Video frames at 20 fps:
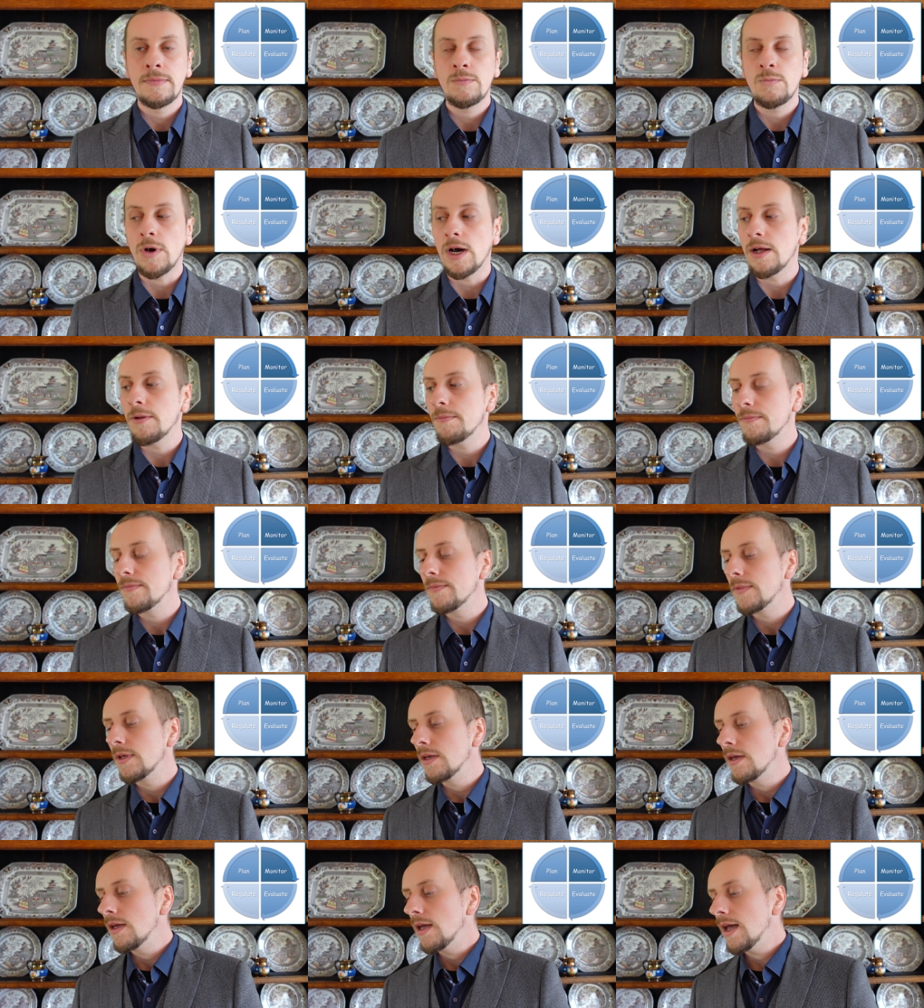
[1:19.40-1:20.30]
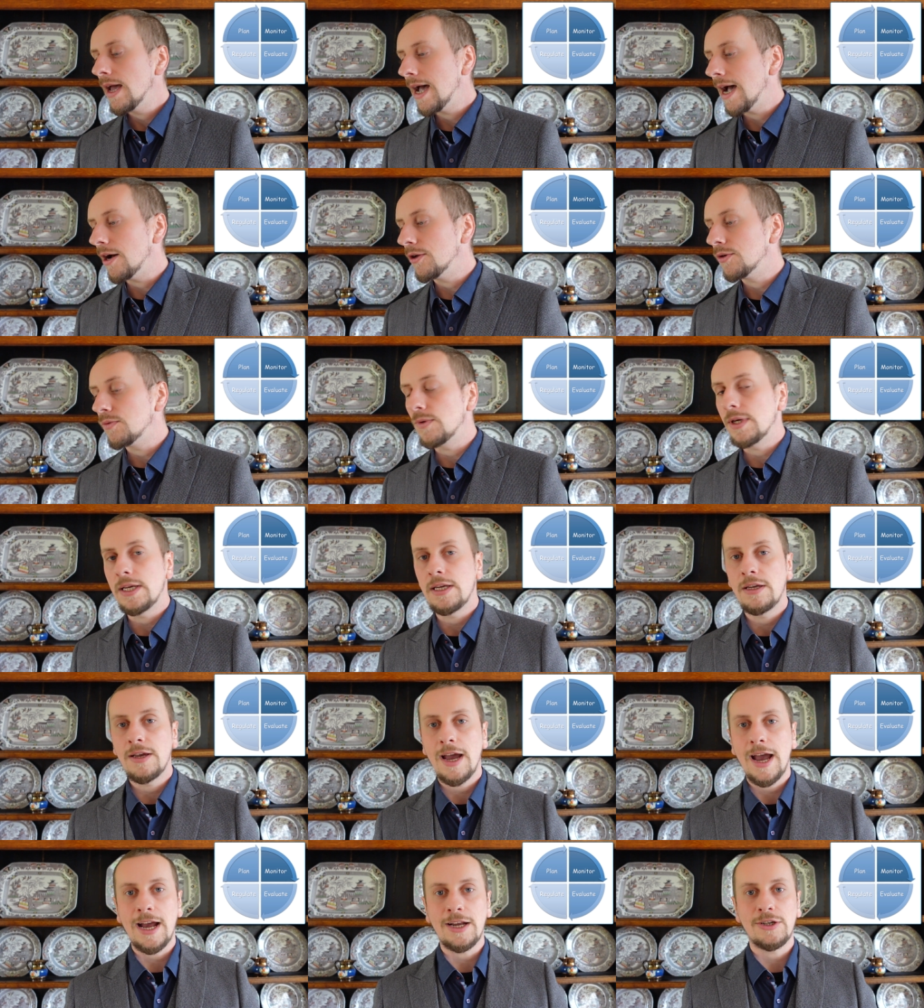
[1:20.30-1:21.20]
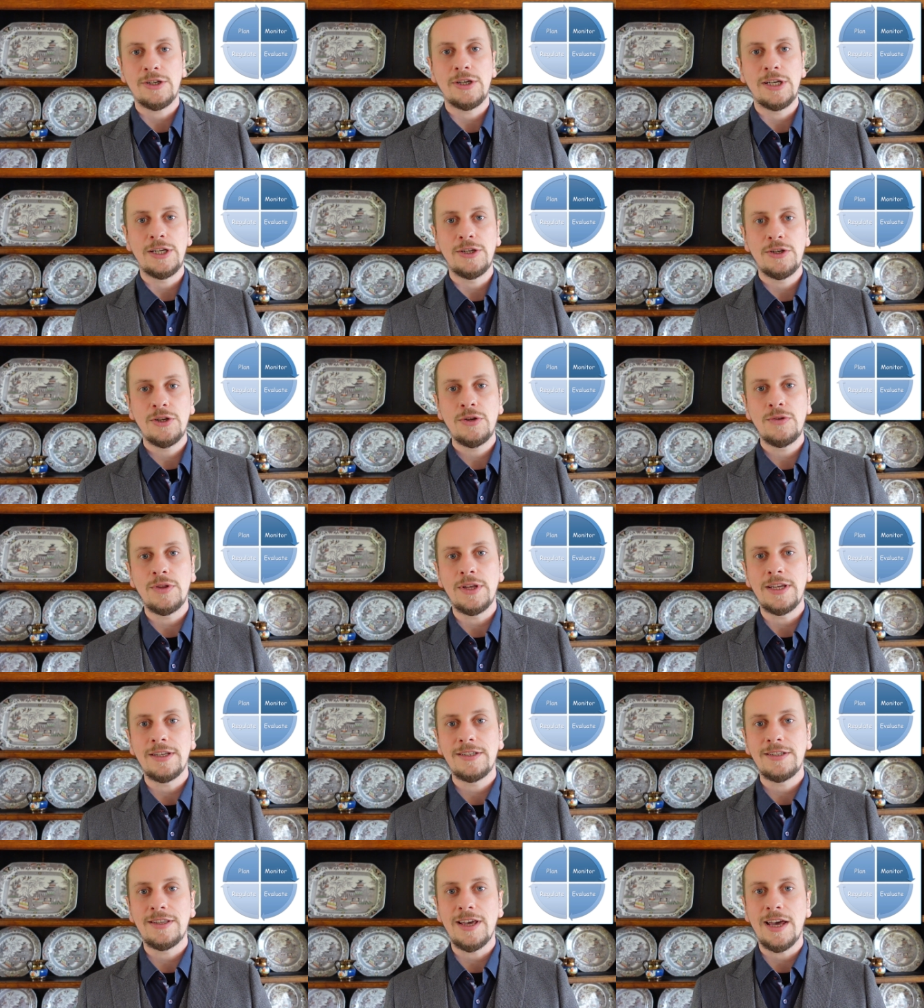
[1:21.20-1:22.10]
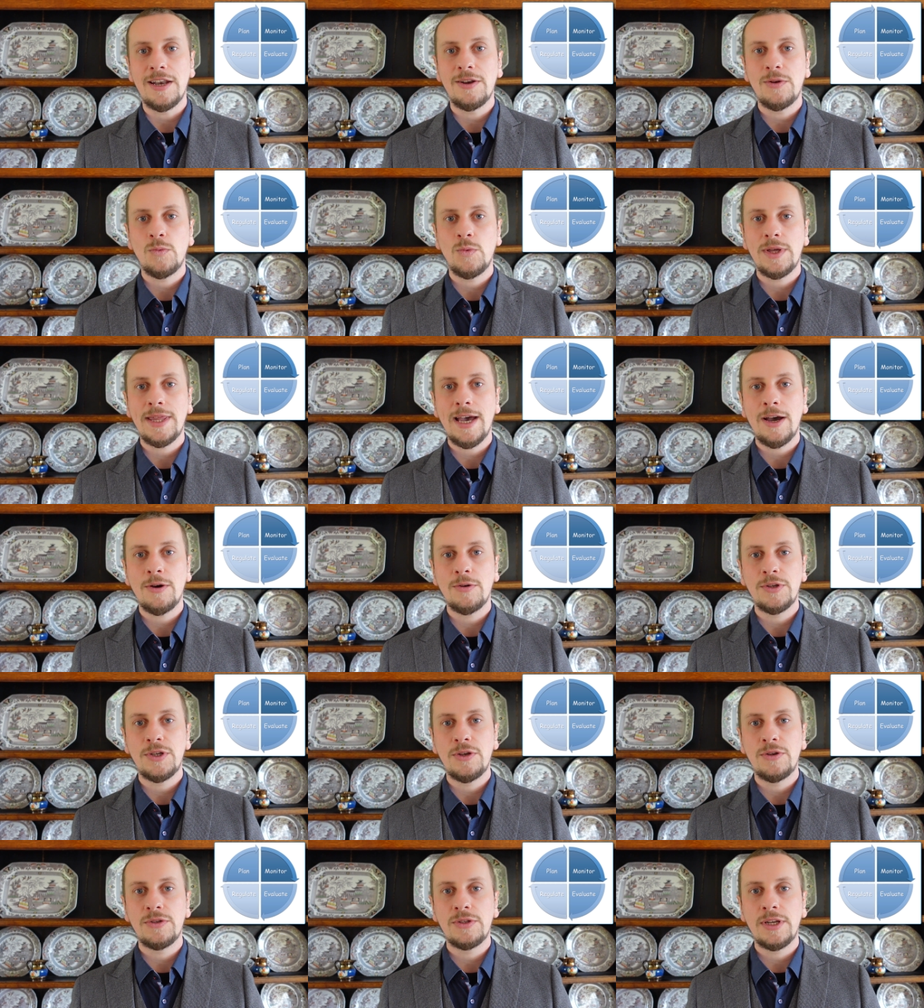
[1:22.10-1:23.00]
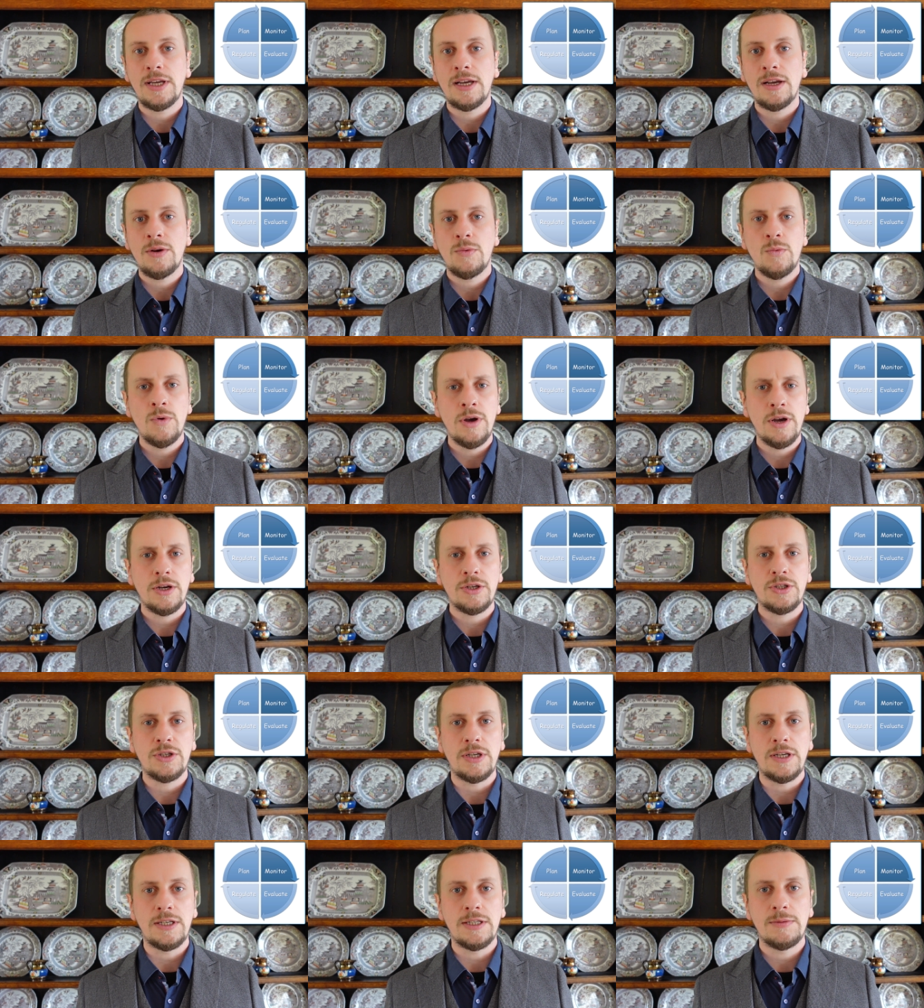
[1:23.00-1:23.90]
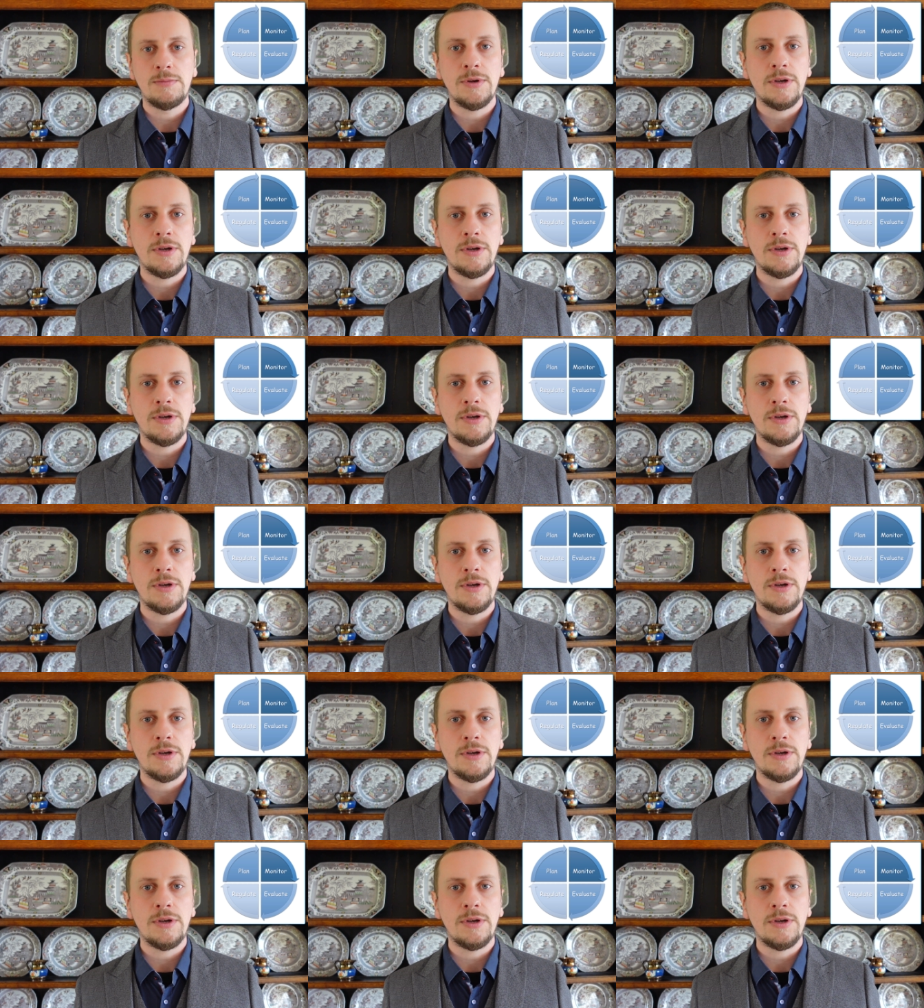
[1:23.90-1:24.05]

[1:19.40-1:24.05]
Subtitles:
Well, how do we actually do this then without using worksheets?